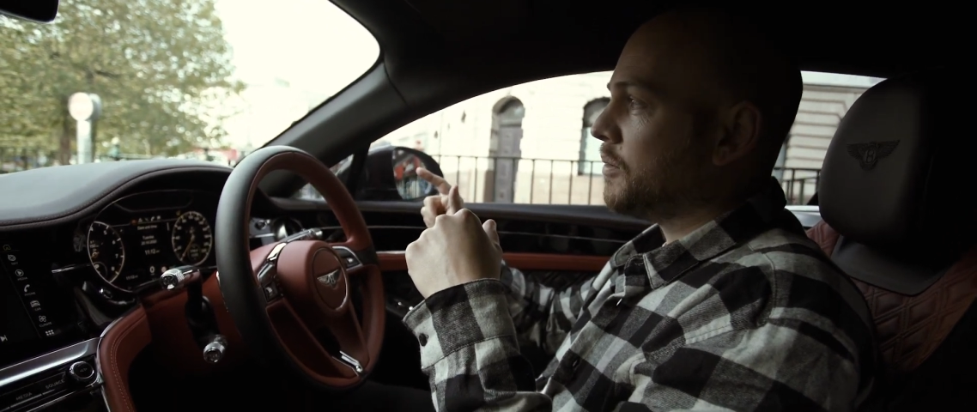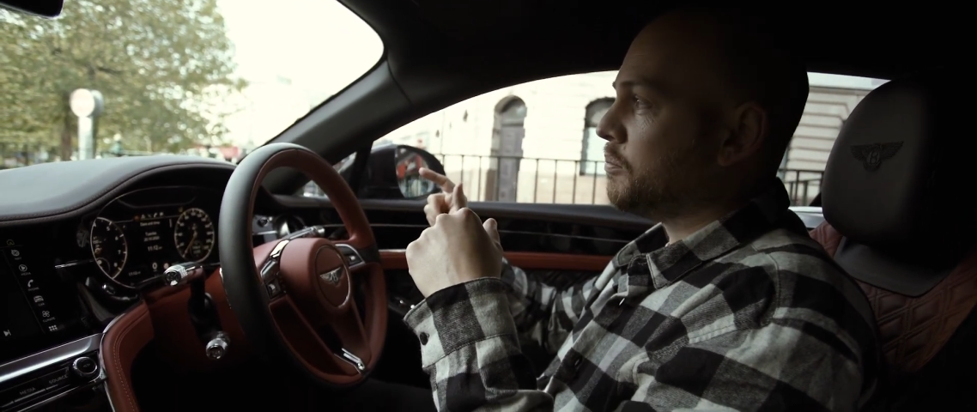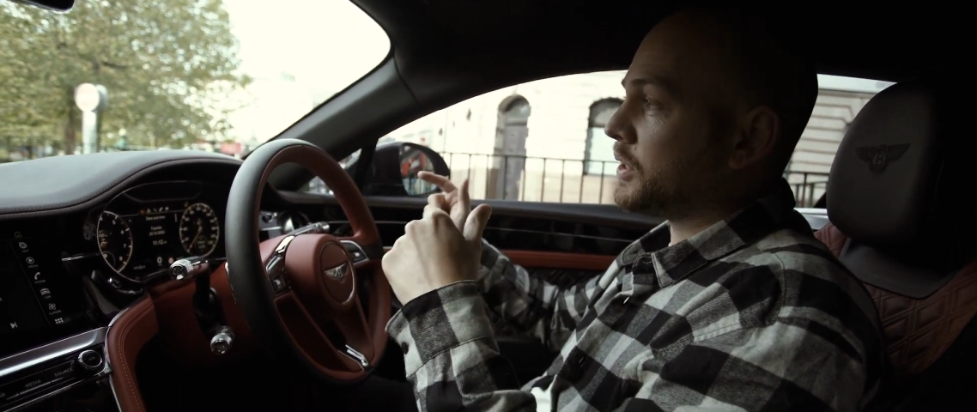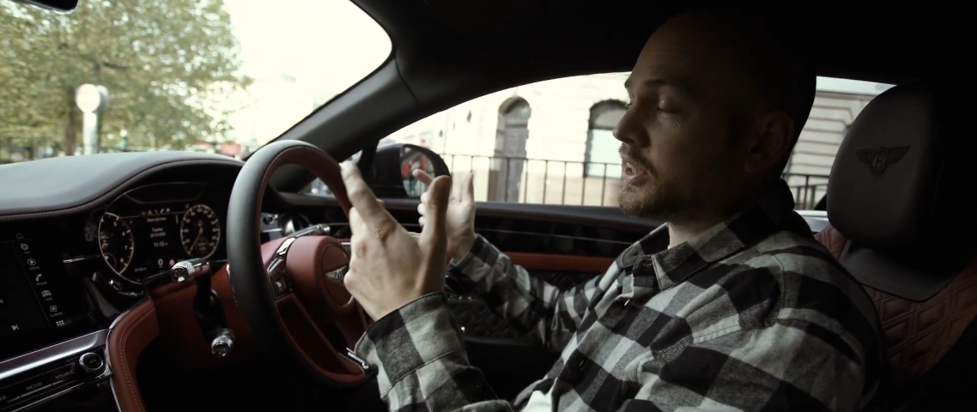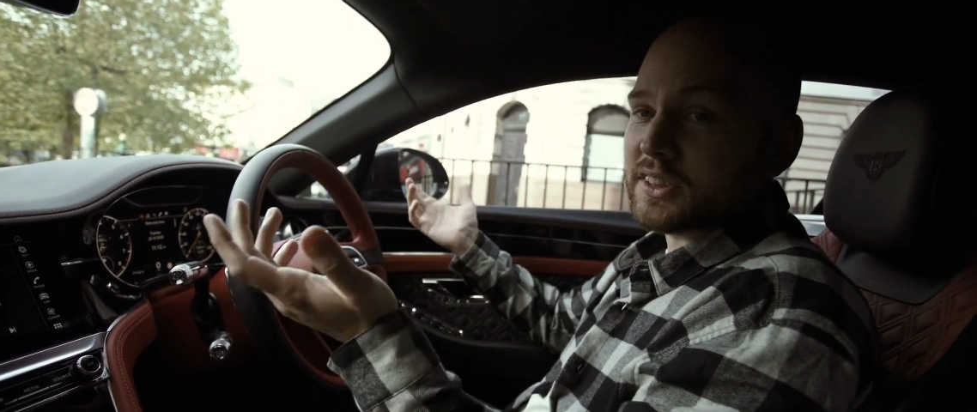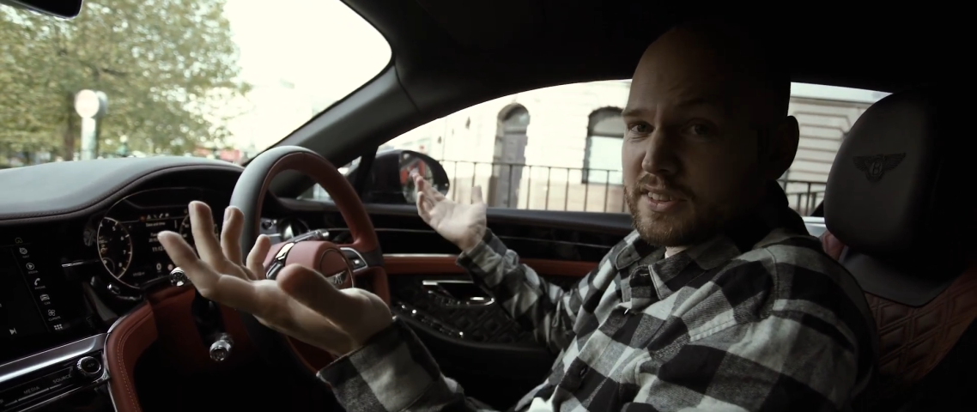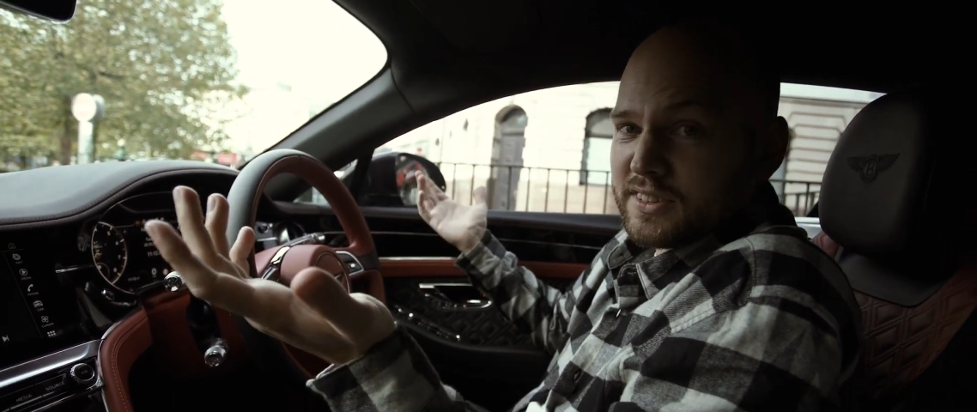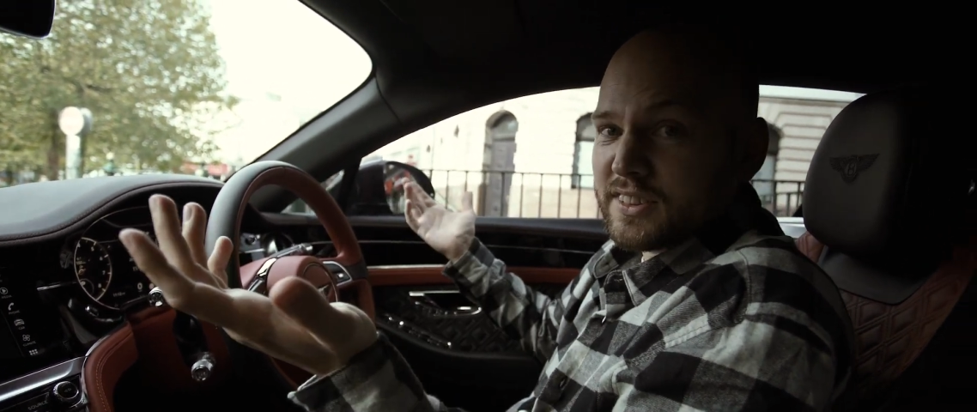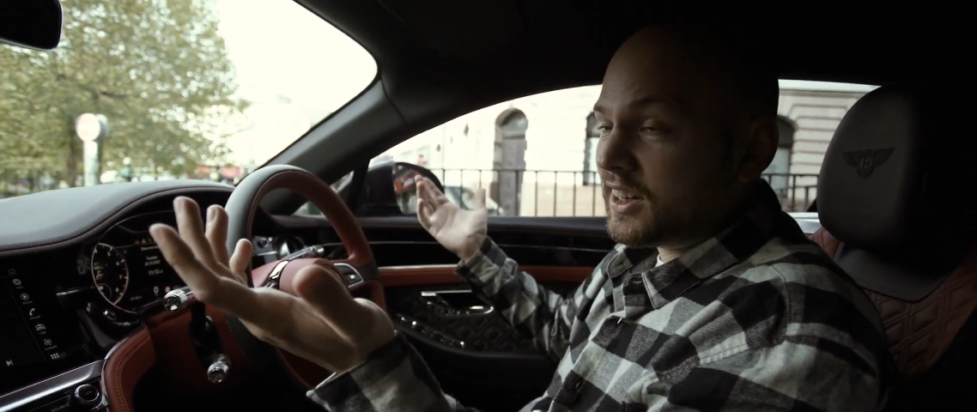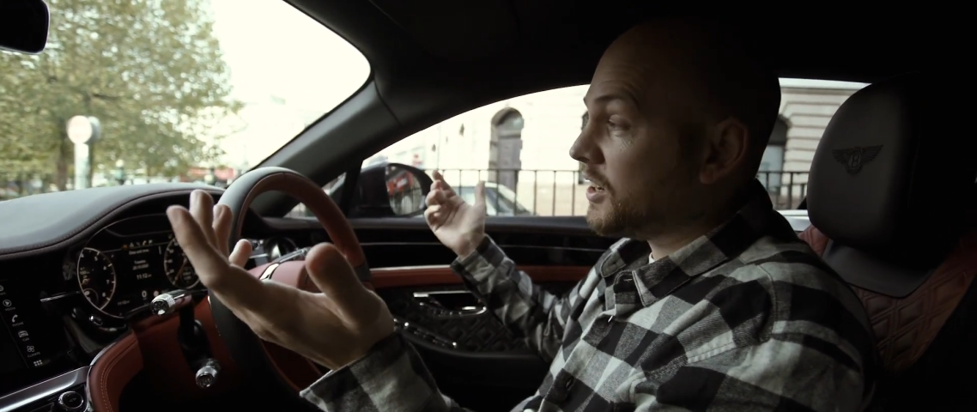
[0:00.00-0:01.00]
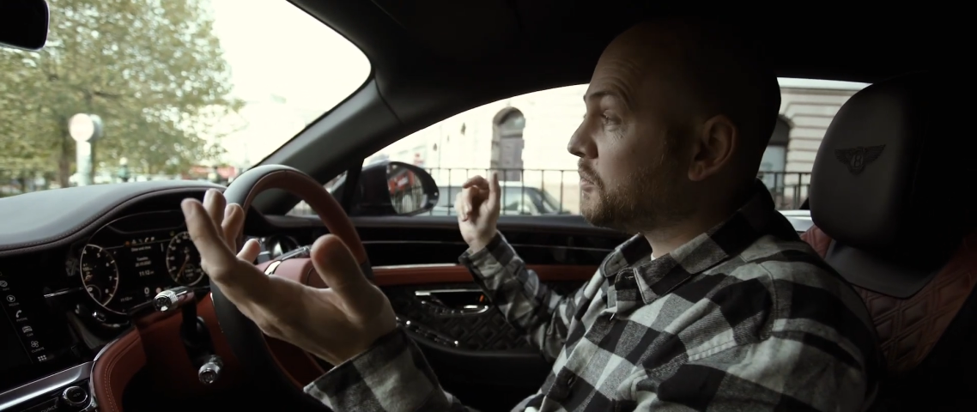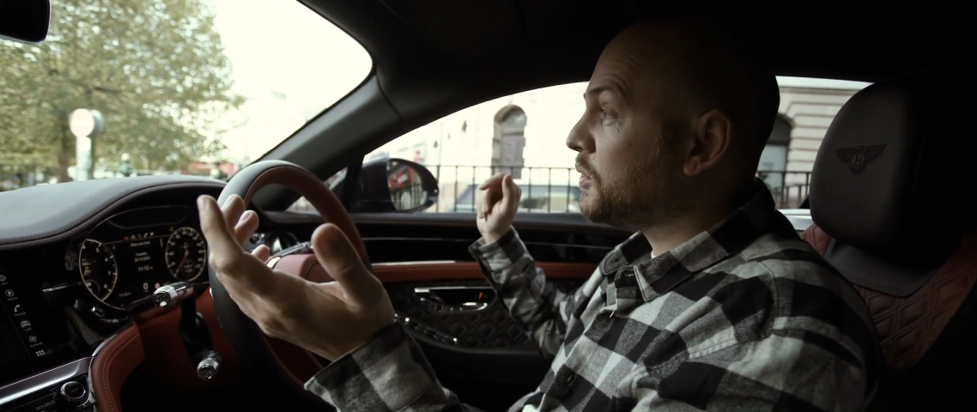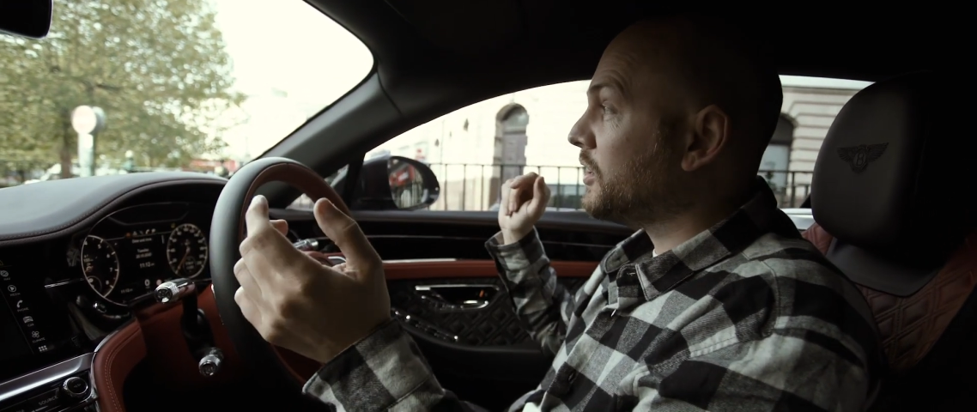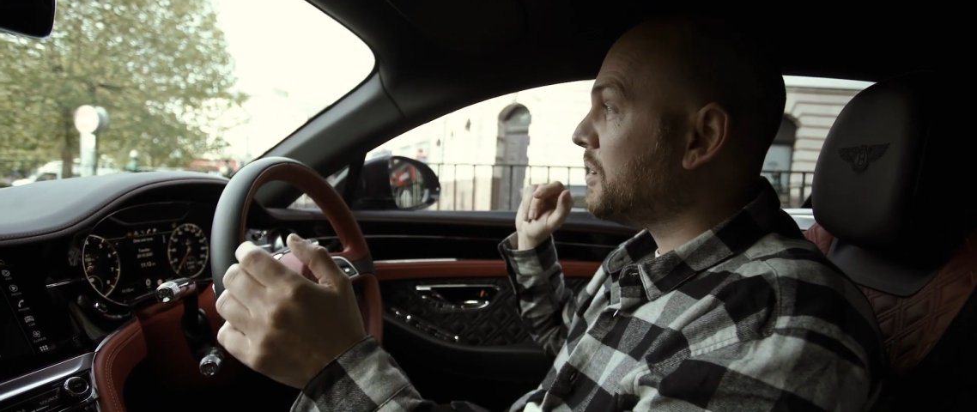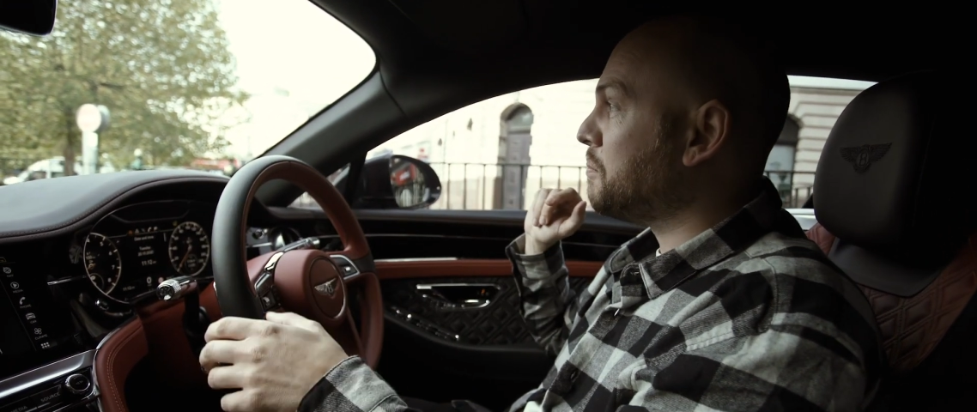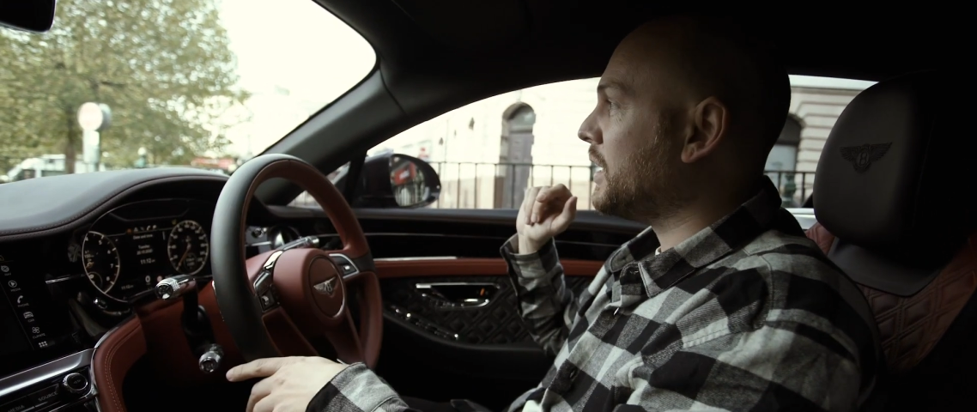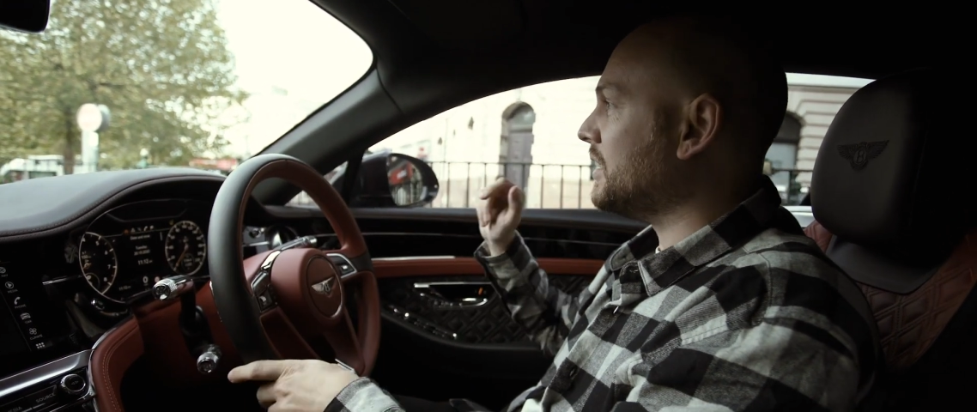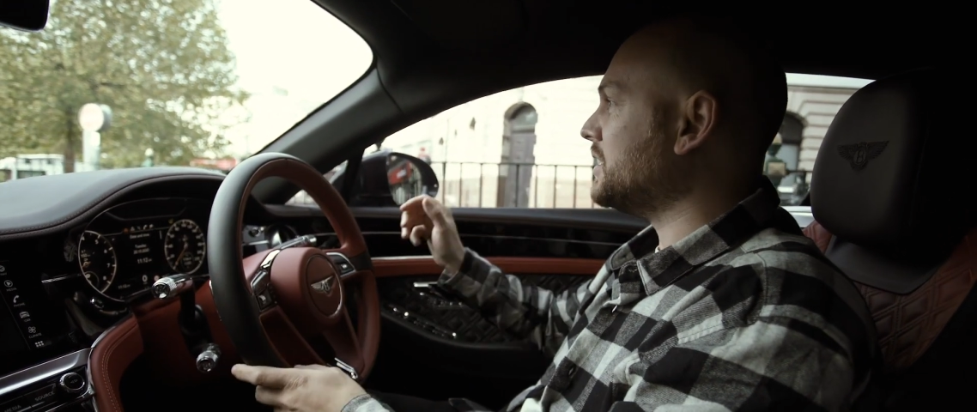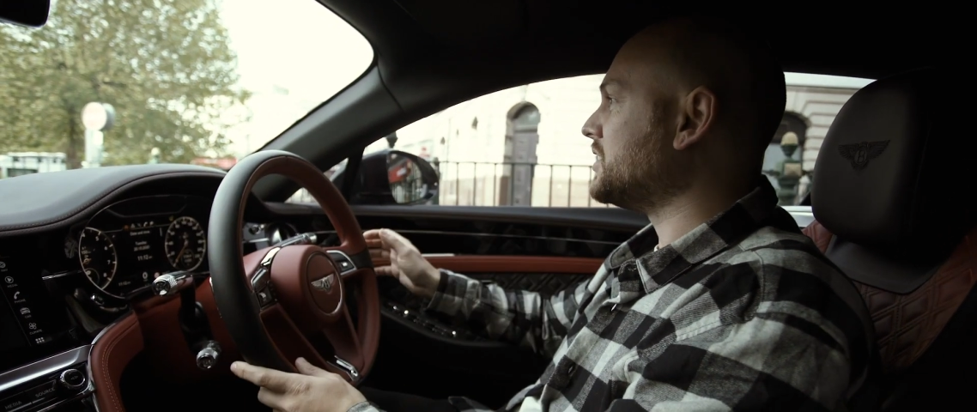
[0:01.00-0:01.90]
because, you know, we're in a Bentley,